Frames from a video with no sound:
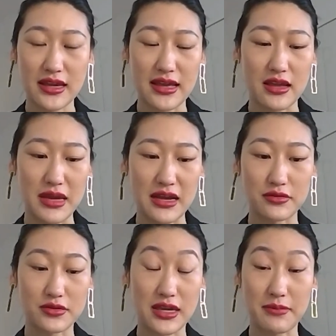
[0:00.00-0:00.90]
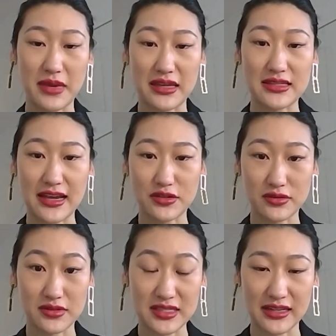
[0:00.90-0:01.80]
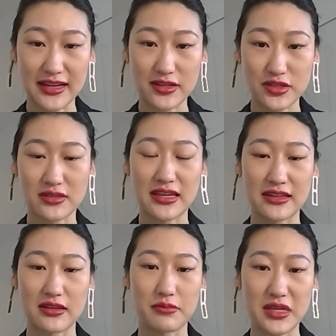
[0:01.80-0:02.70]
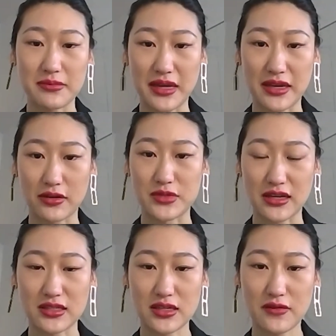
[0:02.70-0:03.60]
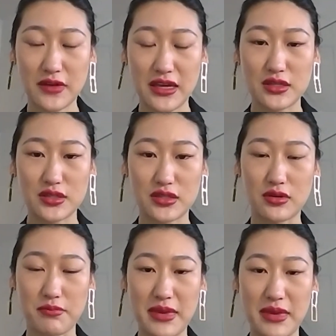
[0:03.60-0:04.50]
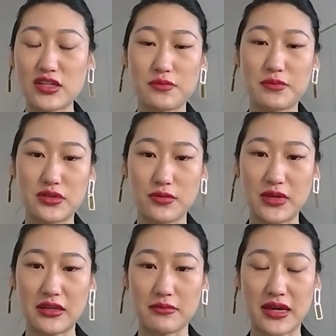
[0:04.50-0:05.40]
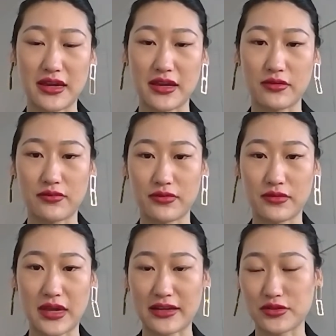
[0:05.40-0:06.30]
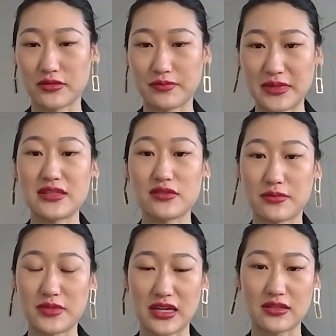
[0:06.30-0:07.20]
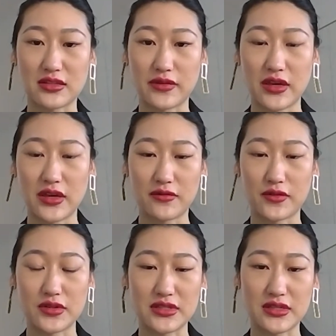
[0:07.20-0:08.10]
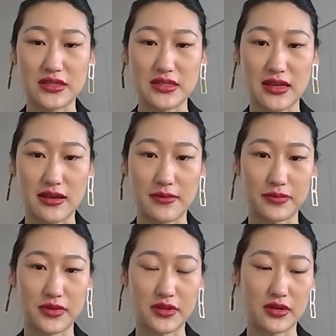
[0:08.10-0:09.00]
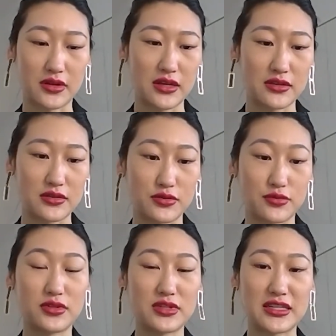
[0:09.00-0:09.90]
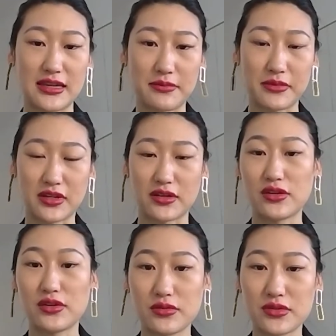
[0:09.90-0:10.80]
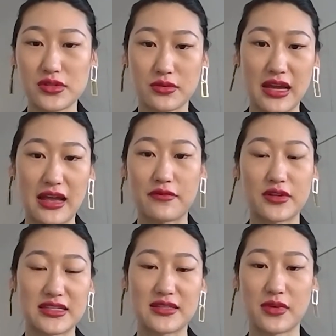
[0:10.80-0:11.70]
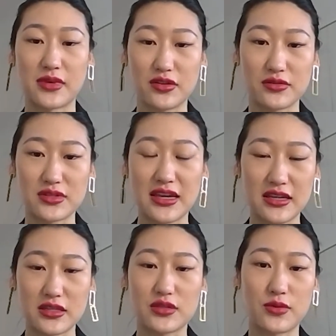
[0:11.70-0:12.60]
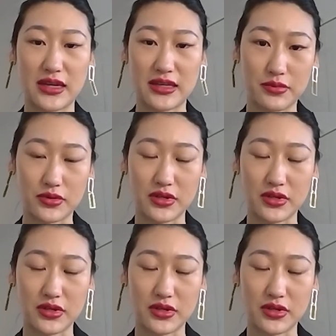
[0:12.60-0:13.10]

How do I make the actual selection? Can it meet my objective? So the match between my actual business objective versus the toolkit I'm going to use or the advocates I'm going to use is quite important.